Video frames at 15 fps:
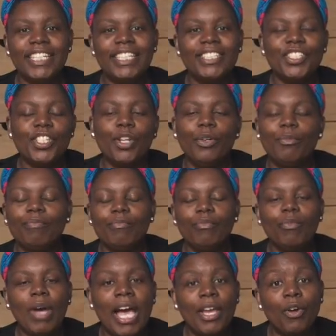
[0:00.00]
So
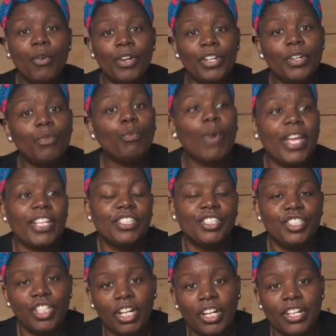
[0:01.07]
I ordered Weck
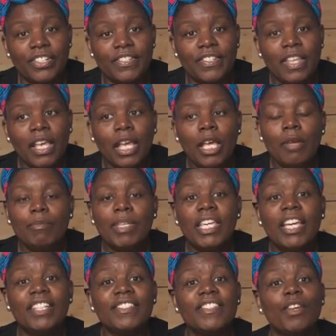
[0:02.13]
jars
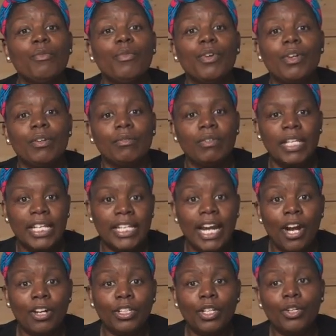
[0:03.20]
because there were, in
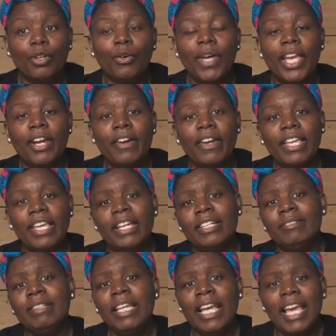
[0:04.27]
our local area
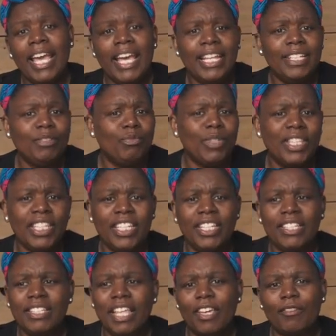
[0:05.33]
and
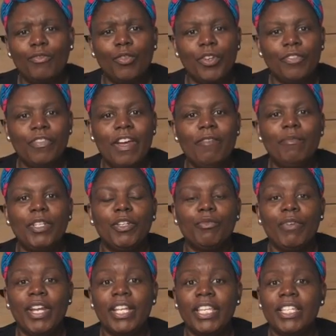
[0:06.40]
within like a 45-minute
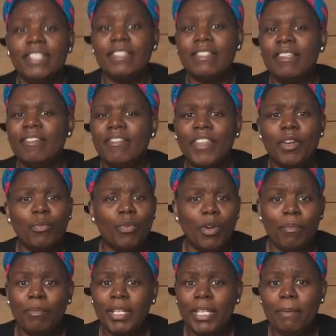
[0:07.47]
radius, there
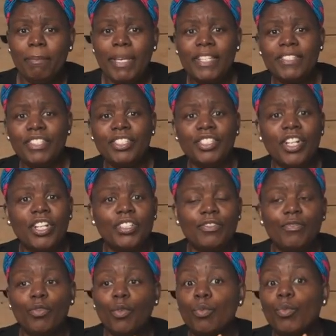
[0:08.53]
weren't many mason jars
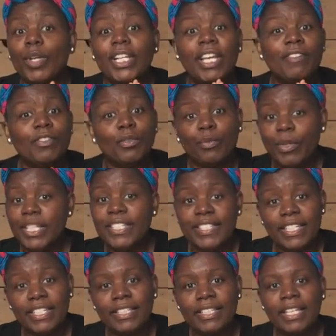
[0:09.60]
for whatever
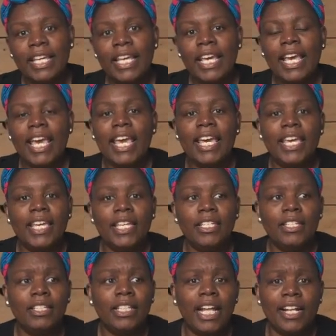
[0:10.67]
reason. And
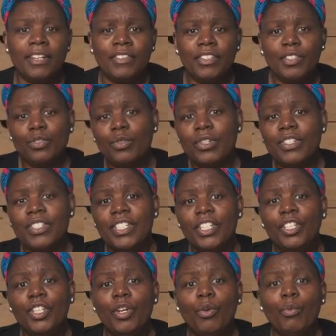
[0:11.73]
a lot of the stores
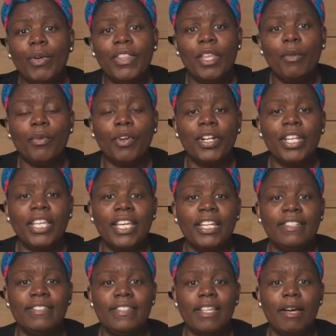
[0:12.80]
didn't know when they were going to
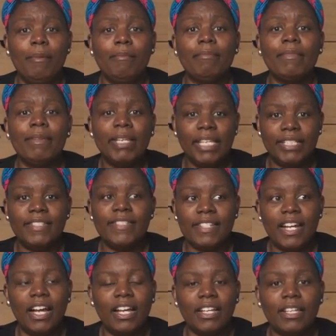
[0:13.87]
get some in
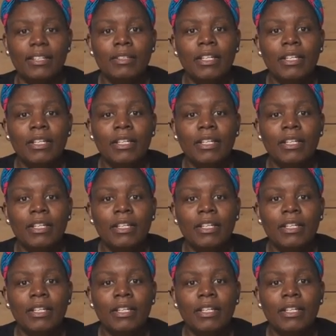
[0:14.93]
stock.